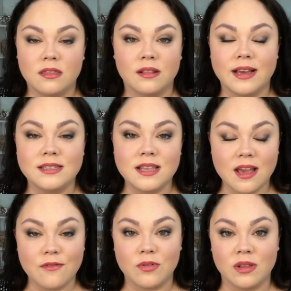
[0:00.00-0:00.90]
The last thing
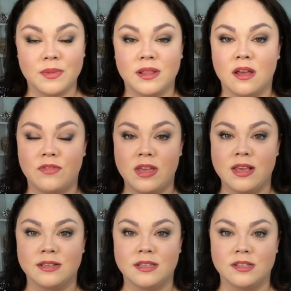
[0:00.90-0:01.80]
I've really been loving
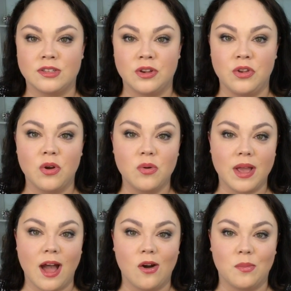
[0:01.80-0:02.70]
is this No
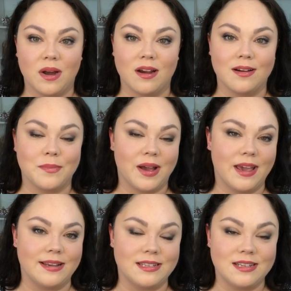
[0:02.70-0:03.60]
Cow Bar
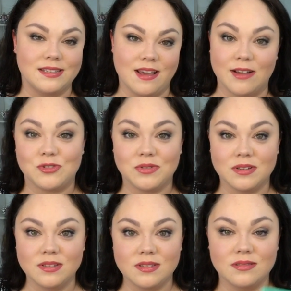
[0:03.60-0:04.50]
by D's
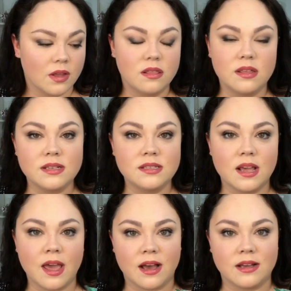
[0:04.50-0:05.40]
Naturals. This
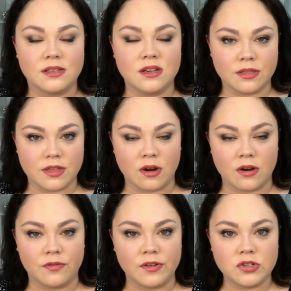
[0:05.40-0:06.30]
has nothing
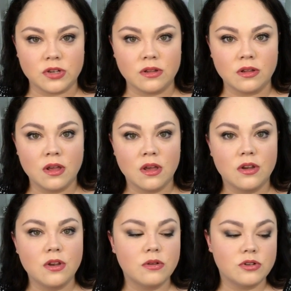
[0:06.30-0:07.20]
artificial,
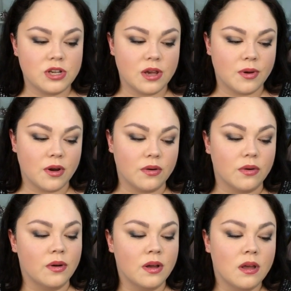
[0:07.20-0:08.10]
no
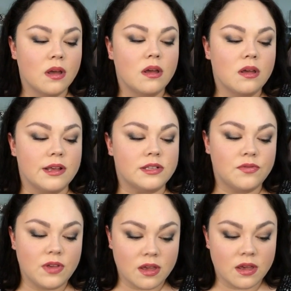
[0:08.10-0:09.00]
GMO, it's
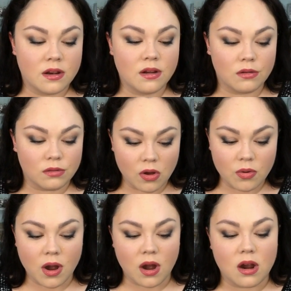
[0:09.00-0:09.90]
vegan, low
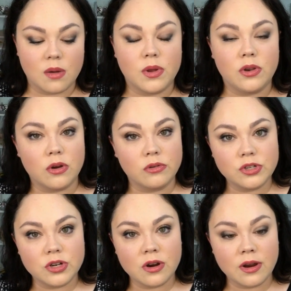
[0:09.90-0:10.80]
carb, no
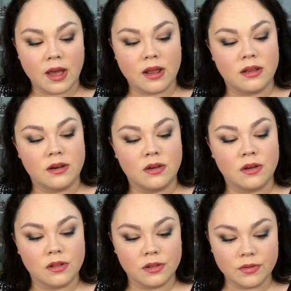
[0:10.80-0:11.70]
sugar added,
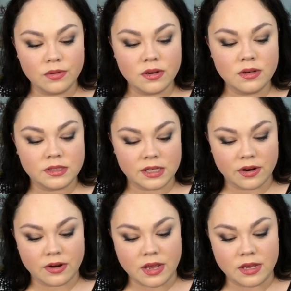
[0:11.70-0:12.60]
gluten,
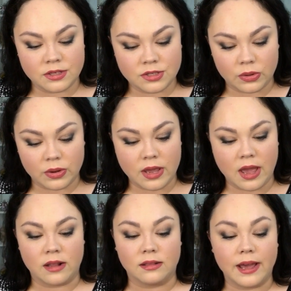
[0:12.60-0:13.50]
dairy, soy,
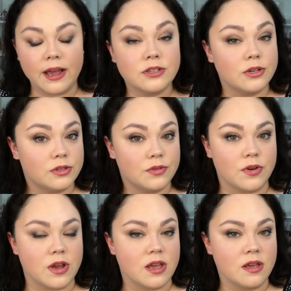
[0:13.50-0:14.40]
and lactose
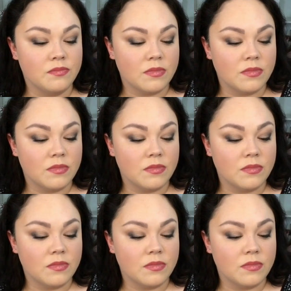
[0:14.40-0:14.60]
free.